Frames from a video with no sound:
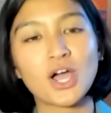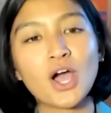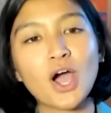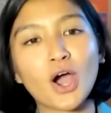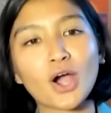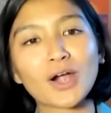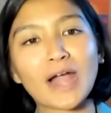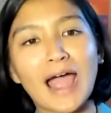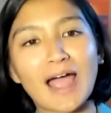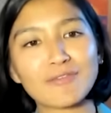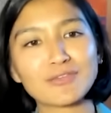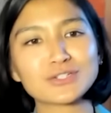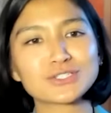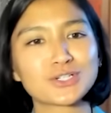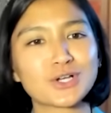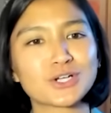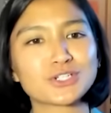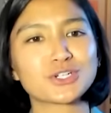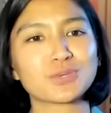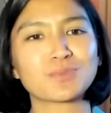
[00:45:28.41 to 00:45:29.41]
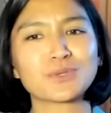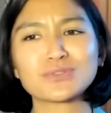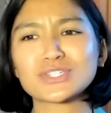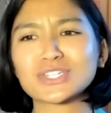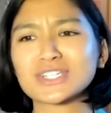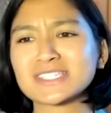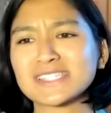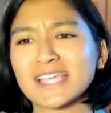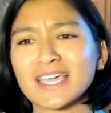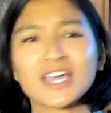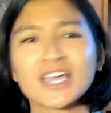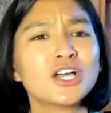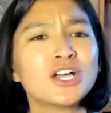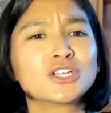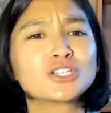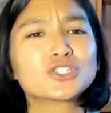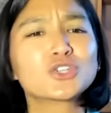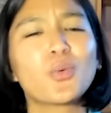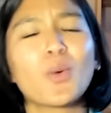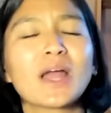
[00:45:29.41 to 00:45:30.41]
Our average contribution is like
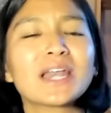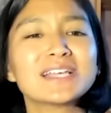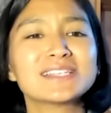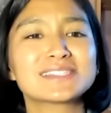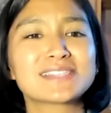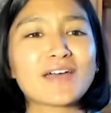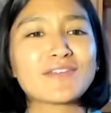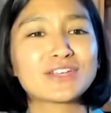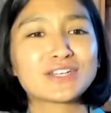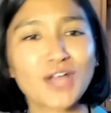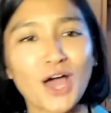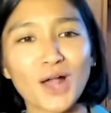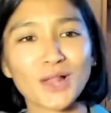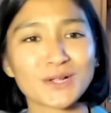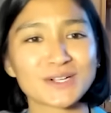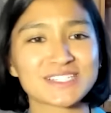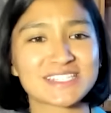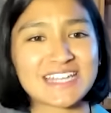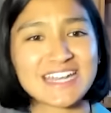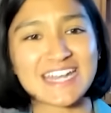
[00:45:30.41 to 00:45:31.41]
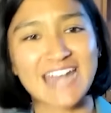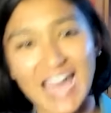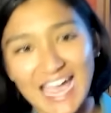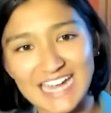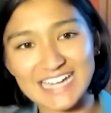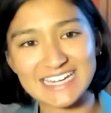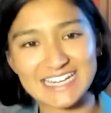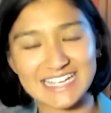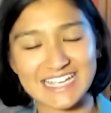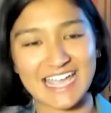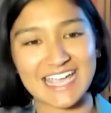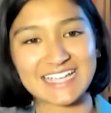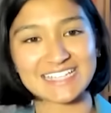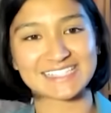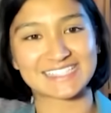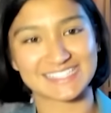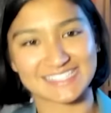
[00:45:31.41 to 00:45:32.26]
$27.98.